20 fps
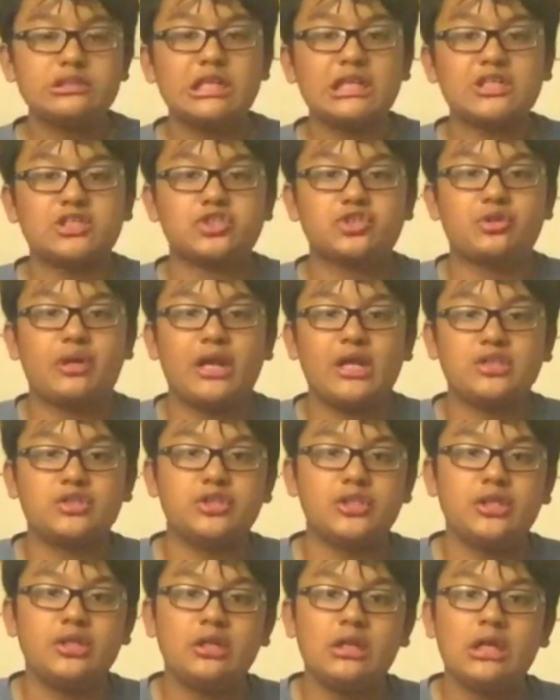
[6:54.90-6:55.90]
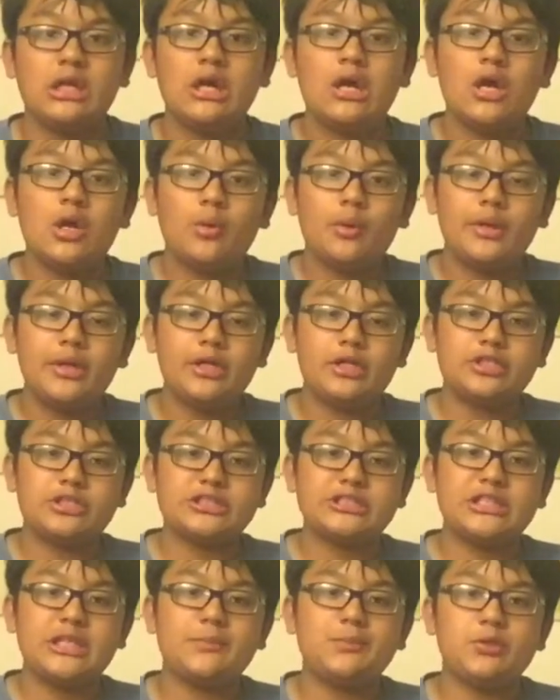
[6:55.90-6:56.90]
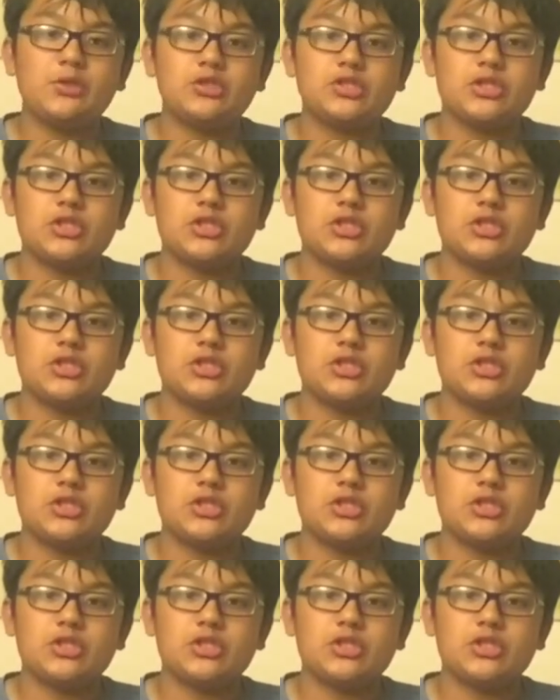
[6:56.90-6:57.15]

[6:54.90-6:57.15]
that strategy where you just keep using